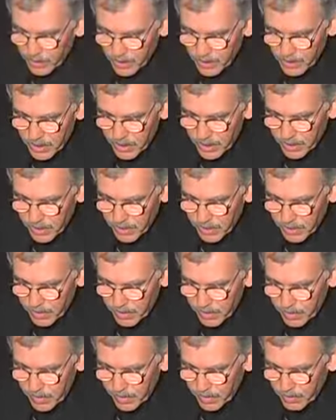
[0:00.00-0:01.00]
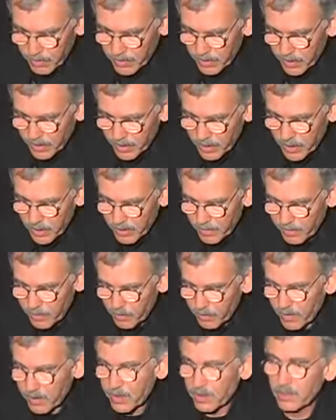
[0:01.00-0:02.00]
months later it was on the
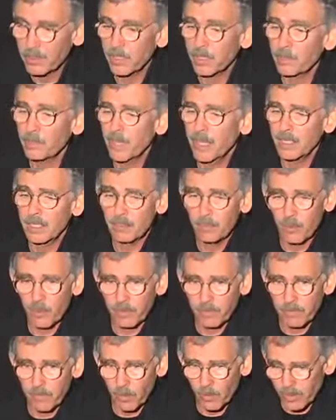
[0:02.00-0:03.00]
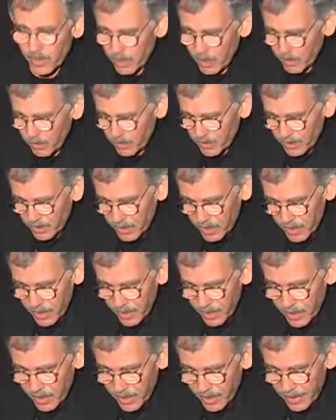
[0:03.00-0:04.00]
cover with a 6-page portfolio
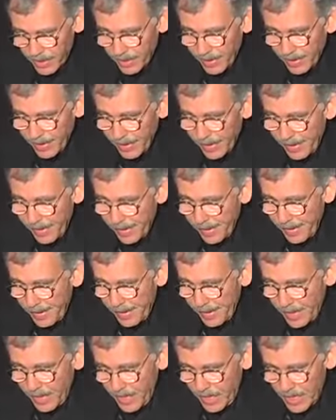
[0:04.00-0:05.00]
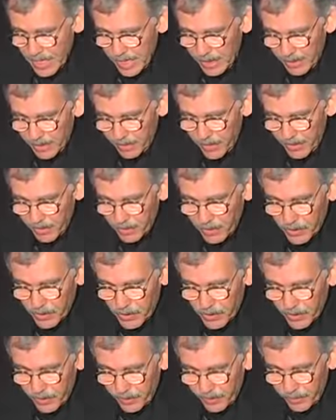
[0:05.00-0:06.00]
inside. That
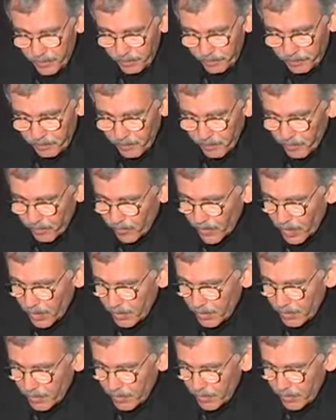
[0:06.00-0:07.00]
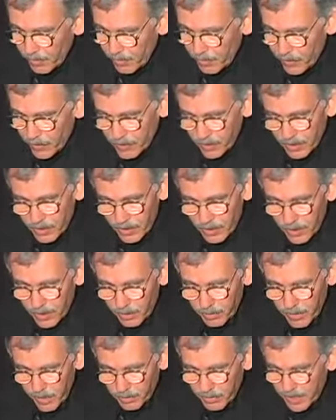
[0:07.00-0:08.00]
was the first
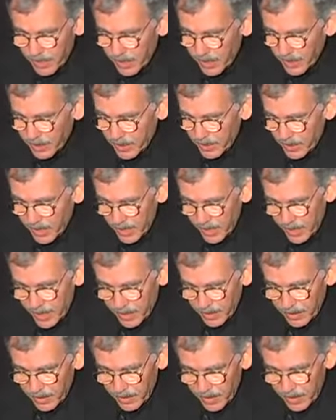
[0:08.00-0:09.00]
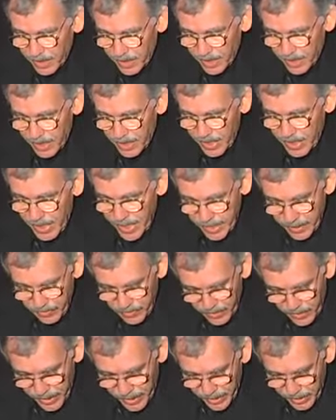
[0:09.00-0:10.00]
publication I had.
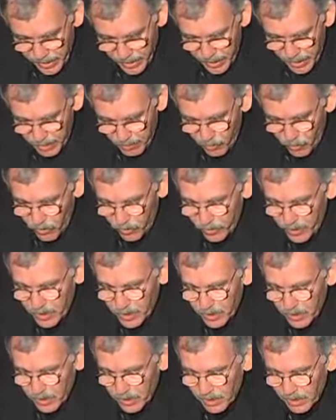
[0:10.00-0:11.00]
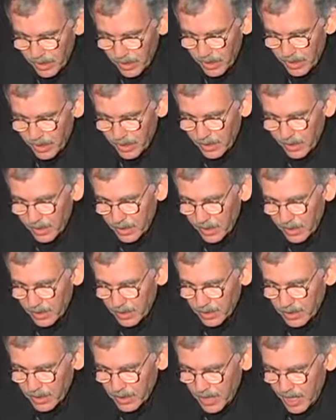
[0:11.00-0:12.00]
And then more recently,
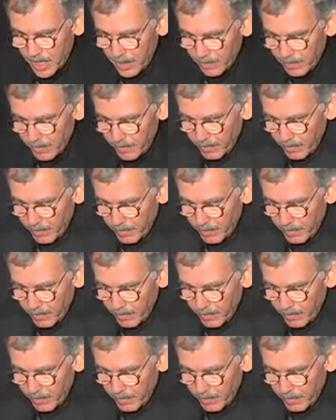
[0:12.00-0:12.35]
Die Zeit